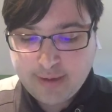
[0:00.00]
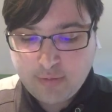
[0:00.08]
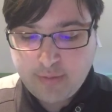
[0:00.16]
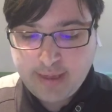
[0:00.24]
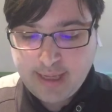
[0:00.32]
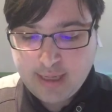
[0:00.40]

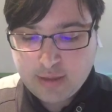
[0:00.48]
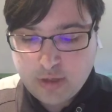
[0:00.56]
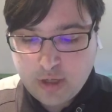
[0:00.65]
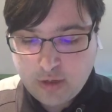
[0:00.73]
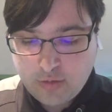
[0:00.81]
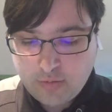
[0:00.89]
we
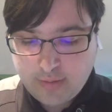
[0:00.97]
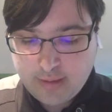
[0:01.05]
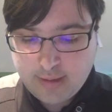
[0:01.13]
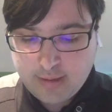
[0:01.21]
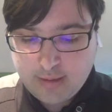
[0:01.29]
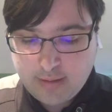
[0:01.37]
know
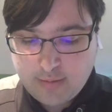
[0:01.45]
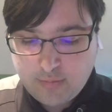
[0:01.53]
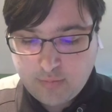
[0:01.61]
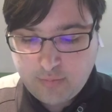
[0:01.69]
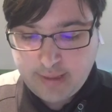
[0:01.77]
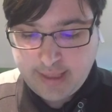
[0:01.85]

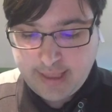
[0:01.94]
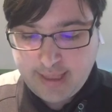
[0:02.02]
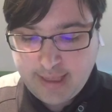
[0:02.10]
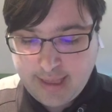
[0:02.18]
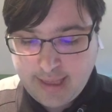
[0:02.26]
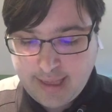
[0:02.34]
we
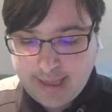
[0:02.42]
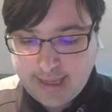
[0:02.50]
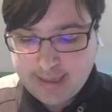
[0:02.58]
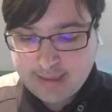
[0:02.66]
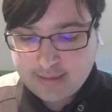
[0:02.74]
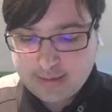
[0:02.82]

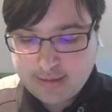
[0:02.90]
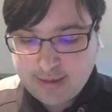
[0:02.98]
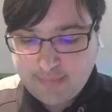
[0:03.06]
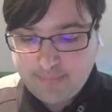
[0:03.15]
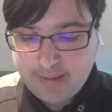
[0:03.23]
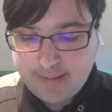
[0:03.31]
had
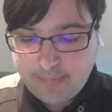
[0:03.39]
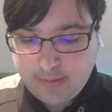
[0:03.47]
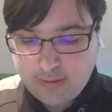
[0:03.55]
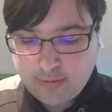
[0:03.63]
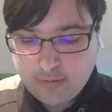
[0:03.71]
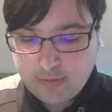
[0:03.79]
some
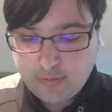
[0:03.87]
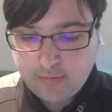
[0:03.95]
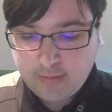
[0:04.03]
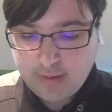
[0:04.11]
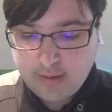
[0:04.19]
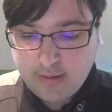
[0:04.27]
people who
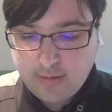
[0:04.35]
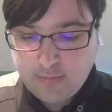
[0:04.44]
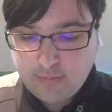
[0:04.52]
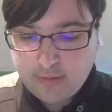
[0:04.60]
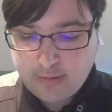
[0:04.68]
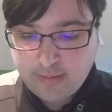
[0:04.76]

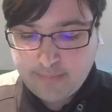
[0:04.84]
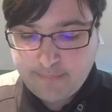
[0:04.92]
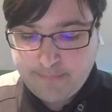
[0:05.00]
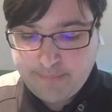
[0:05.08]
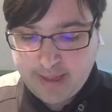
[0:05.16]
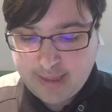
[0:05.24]
were
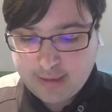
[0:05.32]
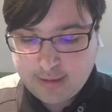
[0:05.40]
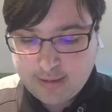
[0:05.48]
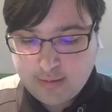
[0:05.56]
bent